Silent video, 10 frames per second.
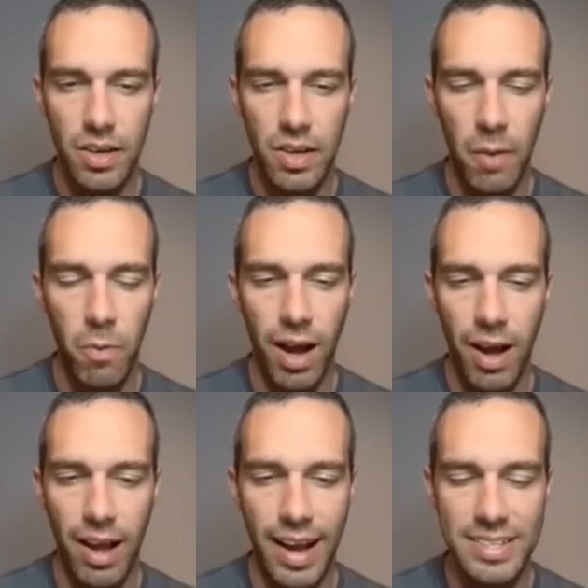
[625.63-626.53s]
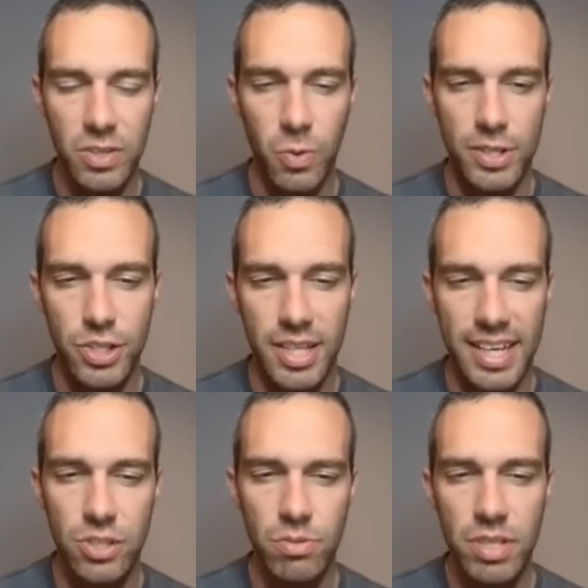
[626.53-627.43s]
I asked the question
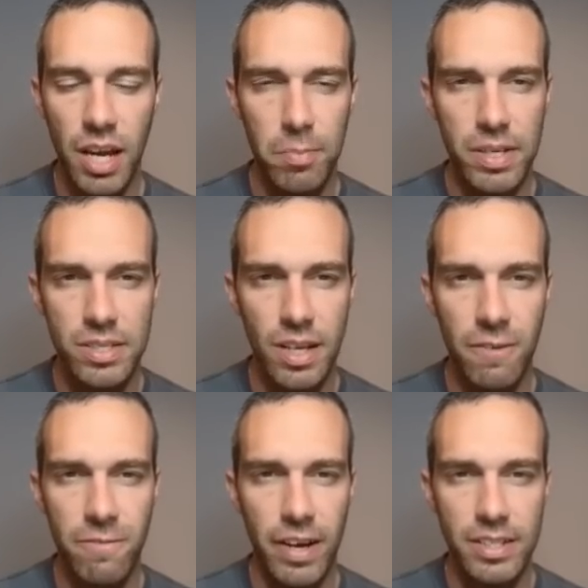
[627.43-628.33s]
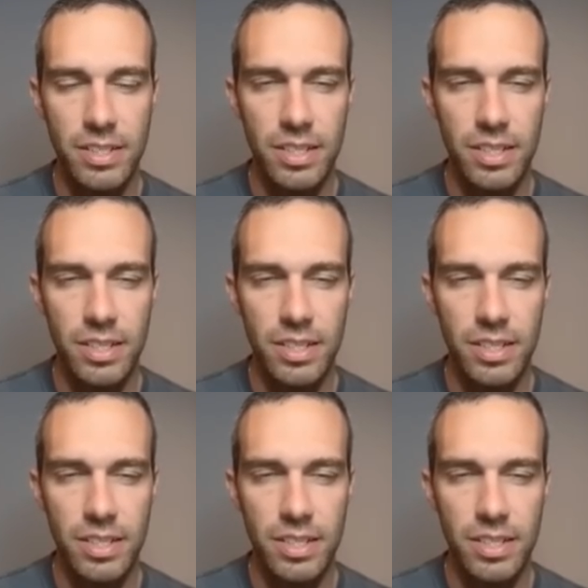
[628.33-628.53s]
like, do typings affect